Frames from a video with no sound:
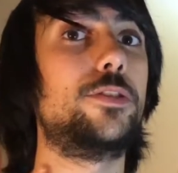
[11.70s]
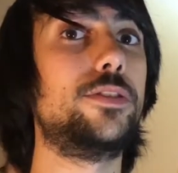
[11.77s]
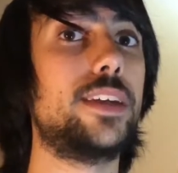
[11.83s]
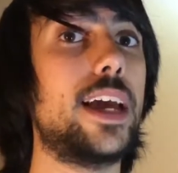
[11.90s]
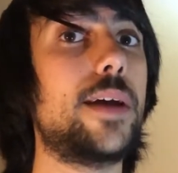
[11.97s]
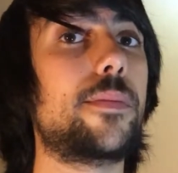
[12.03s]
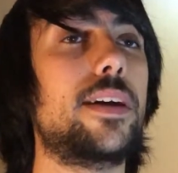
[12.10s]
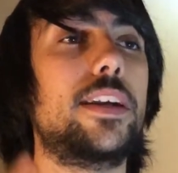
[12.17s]

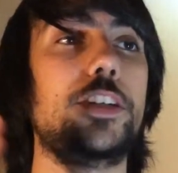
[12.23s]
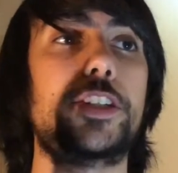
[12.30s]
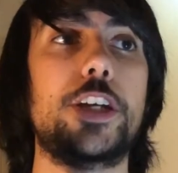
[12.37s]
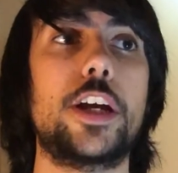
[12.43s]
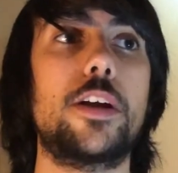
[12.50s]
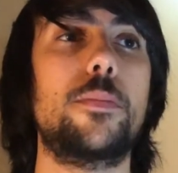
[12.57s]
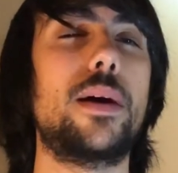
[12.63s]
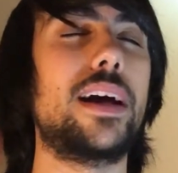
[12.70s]
today I'm gonna
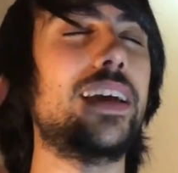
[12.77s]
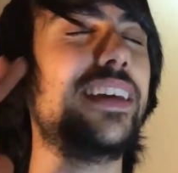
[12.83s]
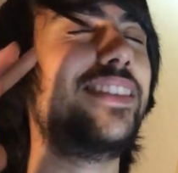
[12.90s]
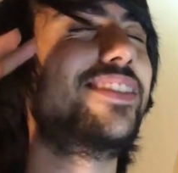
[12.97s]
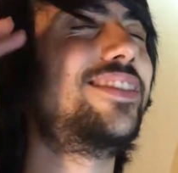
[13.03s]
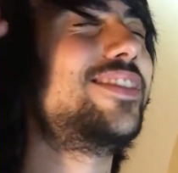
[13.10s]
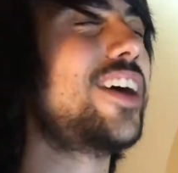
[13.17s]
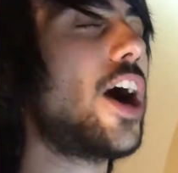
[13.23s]
share my
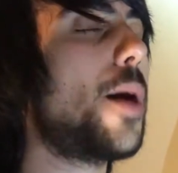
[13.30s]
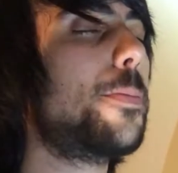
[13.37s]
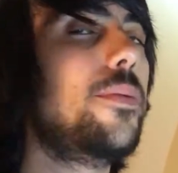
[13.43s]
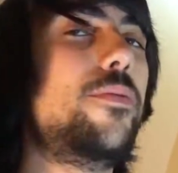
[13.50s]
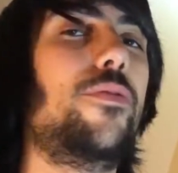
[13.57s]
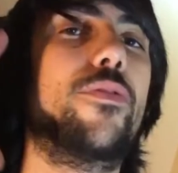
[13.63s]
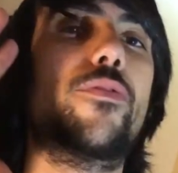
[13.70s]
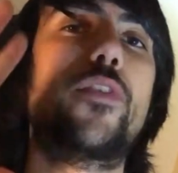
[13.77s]
top
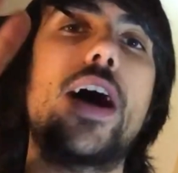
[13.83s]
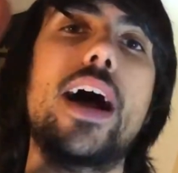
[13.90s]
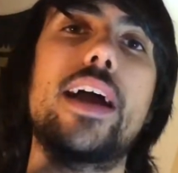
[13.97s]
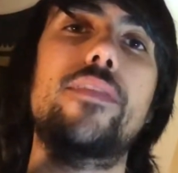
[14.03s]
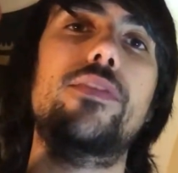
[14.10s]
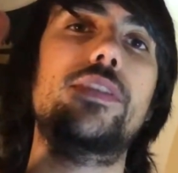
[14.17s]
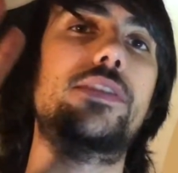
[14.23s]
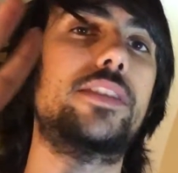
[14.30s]

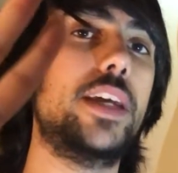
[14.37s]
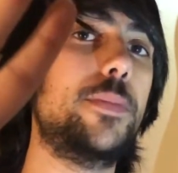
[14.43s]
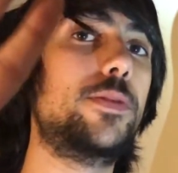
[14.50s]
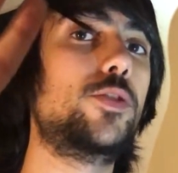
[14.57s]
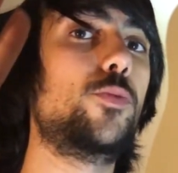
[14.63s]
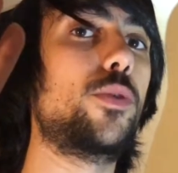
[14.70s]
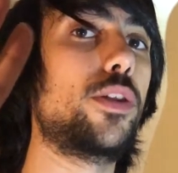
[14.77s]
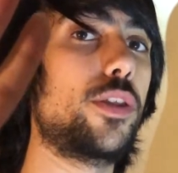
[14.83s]
5
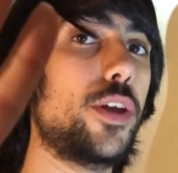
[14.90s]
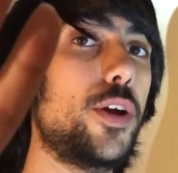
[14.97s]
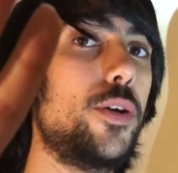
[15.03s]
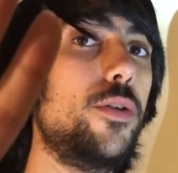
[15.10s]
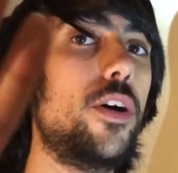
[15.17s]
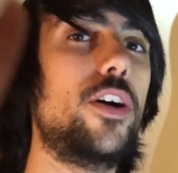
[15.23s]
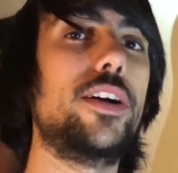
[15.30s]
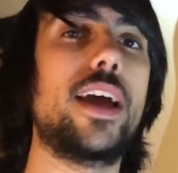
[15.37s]
tips with
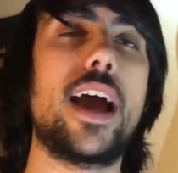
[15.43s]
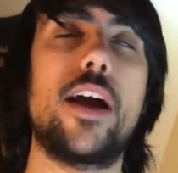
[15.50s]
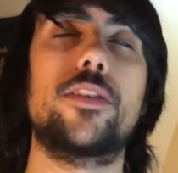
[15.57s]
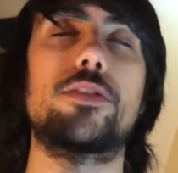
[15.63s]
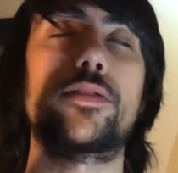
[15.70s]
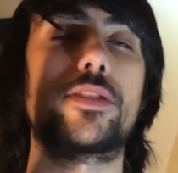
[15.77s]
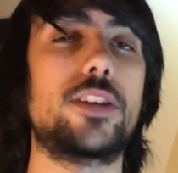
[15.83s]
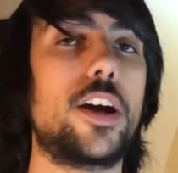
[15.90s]
you on how
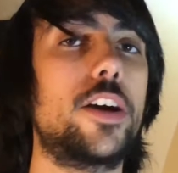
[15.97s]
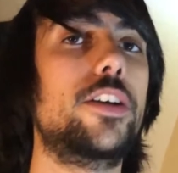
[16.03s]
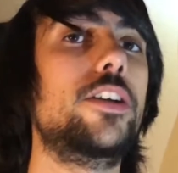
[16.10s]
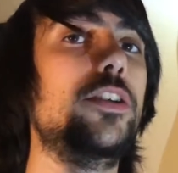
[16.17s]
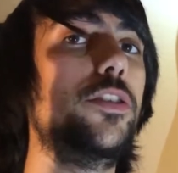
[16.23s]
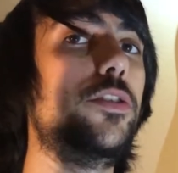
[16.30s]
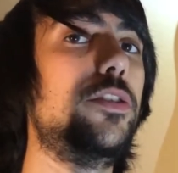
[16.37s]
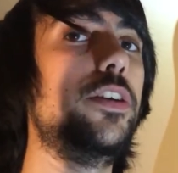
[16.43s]
to start
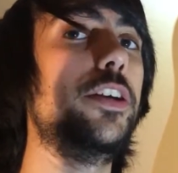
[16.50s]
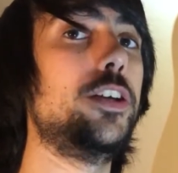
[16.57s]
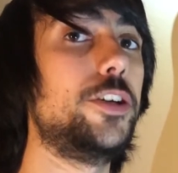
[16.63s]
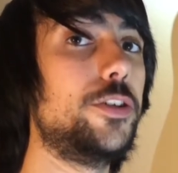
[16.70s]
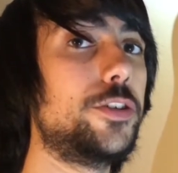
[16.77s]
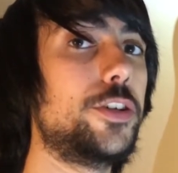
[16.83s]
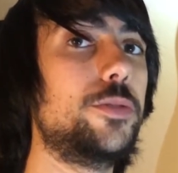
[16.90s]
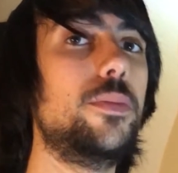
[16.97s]
your
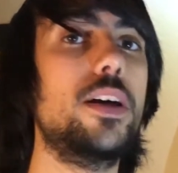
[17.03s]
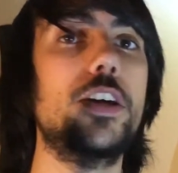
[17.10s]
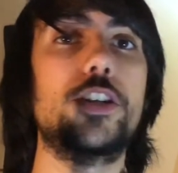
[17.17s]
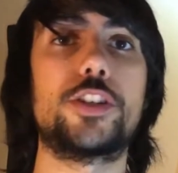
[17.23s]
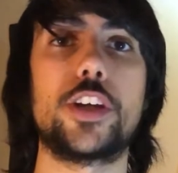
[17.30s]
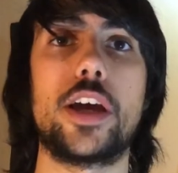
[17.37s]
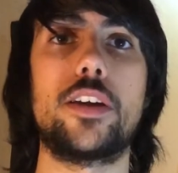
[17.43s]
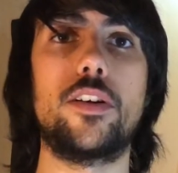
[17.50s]
YouTube
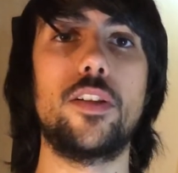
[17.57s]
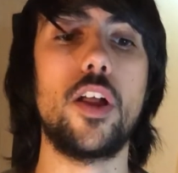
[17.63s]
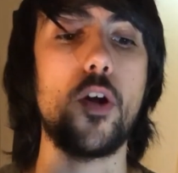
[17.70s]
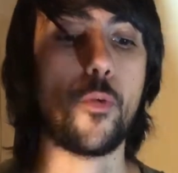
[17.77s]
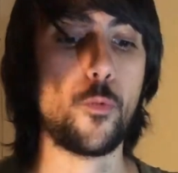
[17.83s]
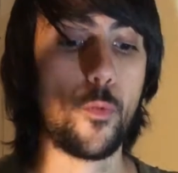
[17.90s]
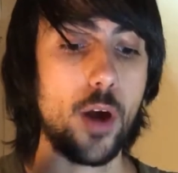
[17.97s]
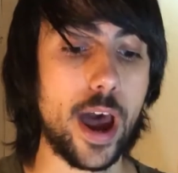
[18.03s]
channel
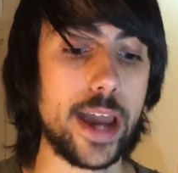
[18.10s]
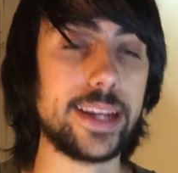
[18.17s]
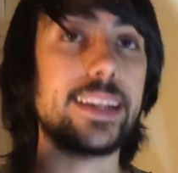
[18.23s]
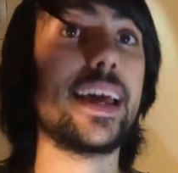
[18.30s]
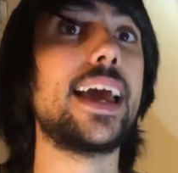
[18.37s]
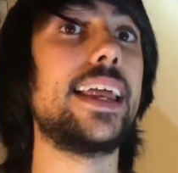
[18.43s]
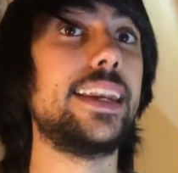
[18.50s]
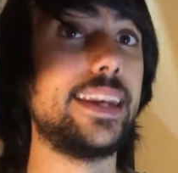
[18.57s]
right
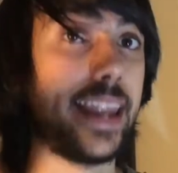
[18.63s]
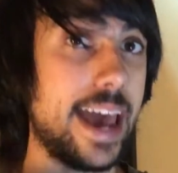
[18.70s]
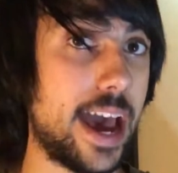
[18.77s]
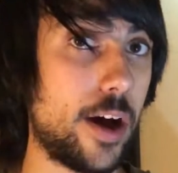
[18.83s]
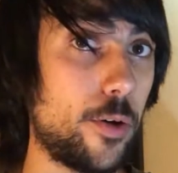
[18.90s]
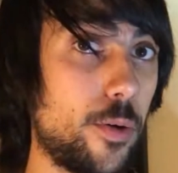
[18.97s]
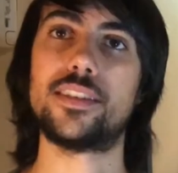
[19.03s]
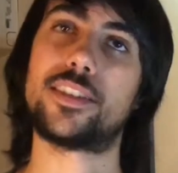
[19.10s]

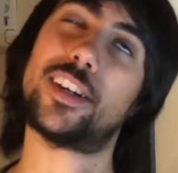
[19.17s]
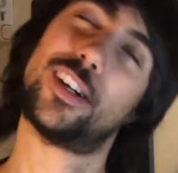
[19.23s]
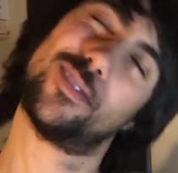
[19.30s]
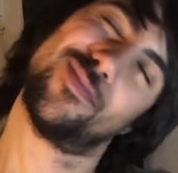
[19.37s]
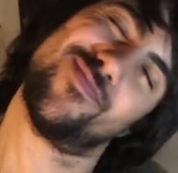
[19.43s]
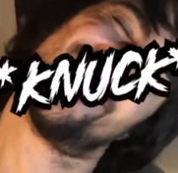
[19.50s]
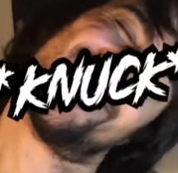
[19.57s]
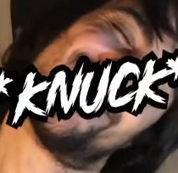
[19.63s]
now.
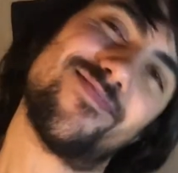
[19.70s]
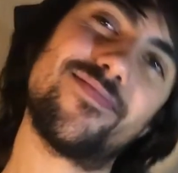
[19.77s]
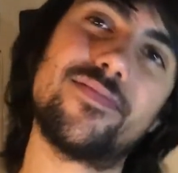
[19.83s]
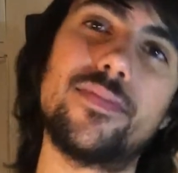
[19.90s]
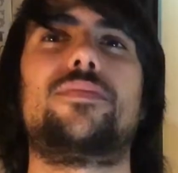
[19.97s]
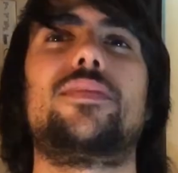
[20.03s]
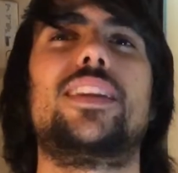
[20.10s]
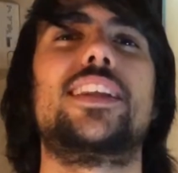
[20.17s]
So,
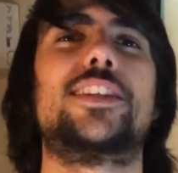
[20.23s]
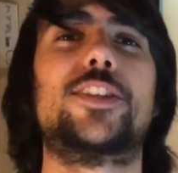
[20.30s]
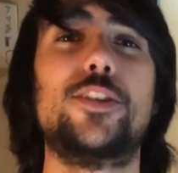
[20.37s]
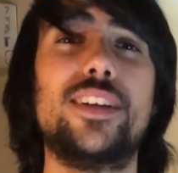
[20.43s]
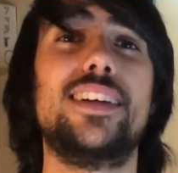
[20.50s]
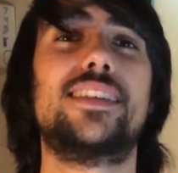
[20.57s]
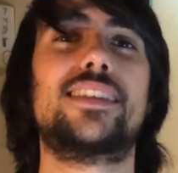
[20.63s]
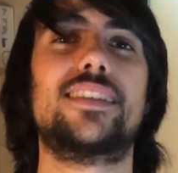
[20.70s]
let's
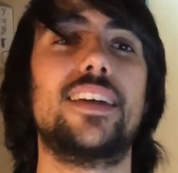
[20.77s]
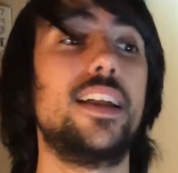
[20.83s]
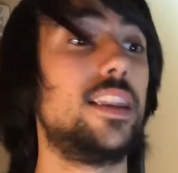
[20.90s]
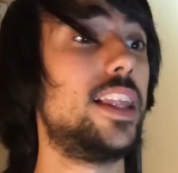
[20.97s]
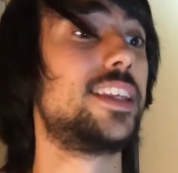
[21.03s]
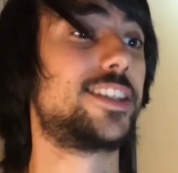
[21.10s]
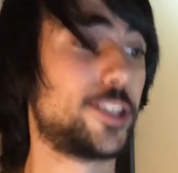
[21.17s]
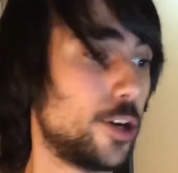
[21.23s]
do this!
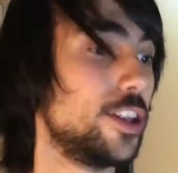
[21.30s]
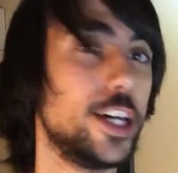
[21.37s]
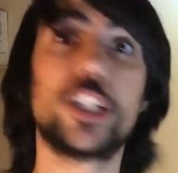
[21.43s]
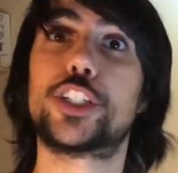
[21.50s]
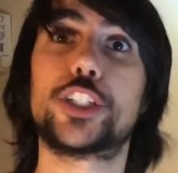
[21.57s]
Let's do this